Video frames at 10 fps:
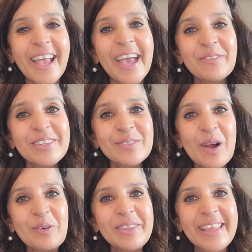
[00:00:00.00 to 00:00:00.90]
And what's
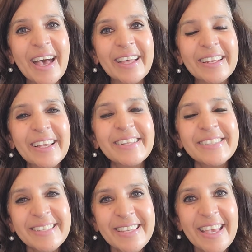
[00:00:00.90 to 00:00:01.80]
wrong with that?
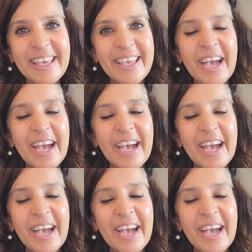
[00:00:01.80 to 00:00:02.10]
Today,